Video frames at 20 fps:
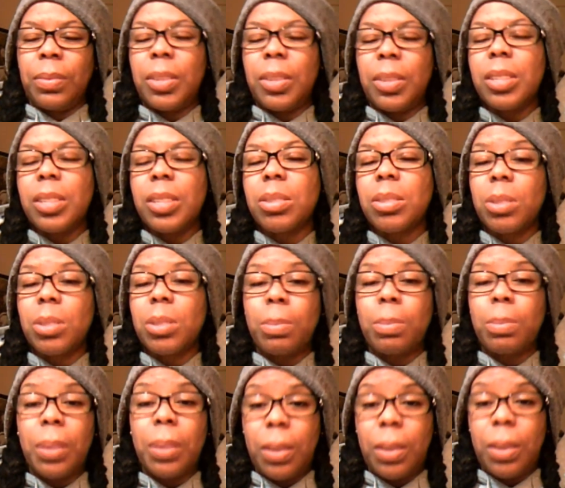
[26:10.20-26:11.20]
this is the
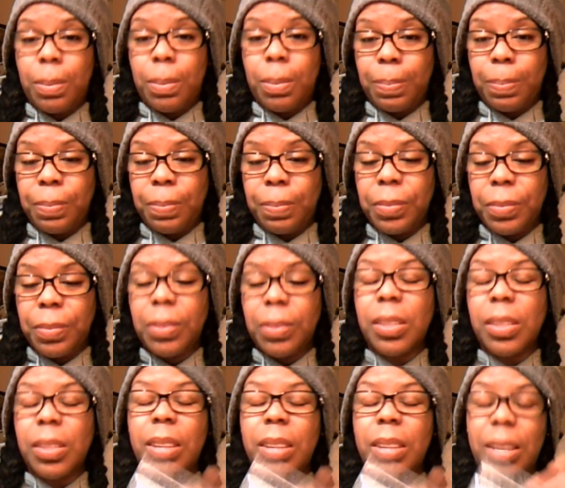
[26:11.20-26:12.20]
bomb.
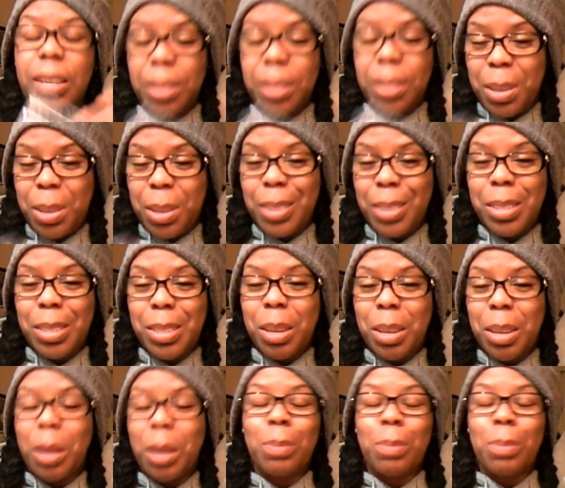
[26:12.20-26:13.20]
As the kids
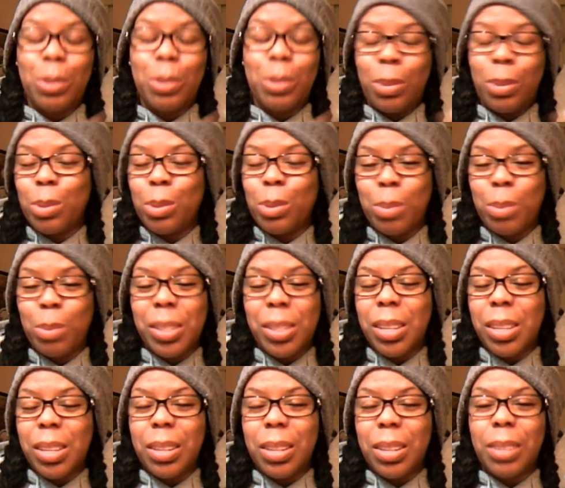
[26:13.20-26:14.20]
say, I'm too old to be
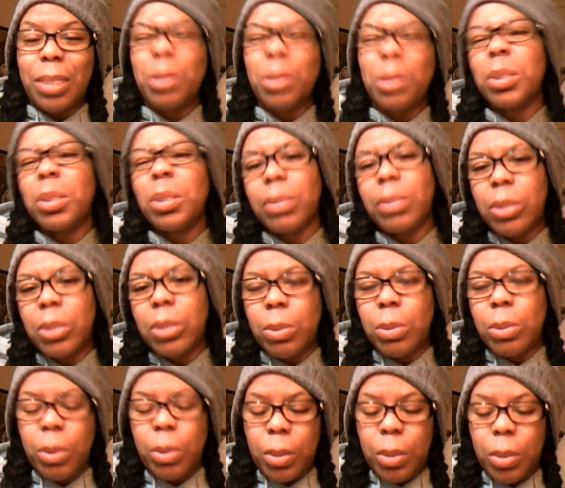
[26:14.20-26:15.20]
saying that. You're never
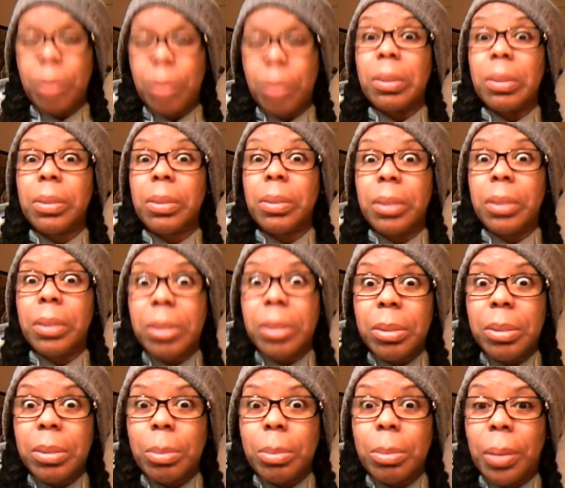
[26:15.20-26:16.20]
too old. This
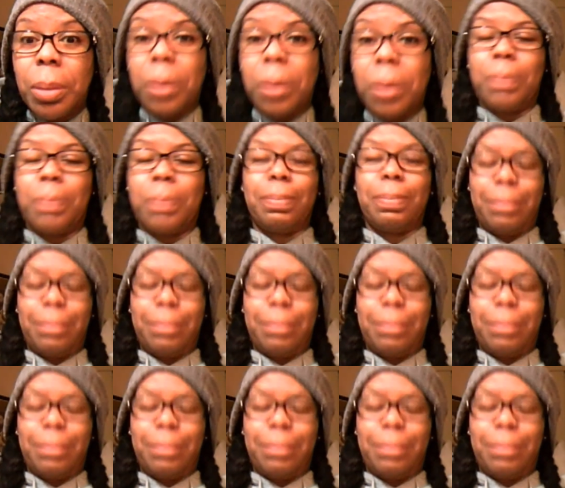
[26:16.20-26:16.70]
is the bomb.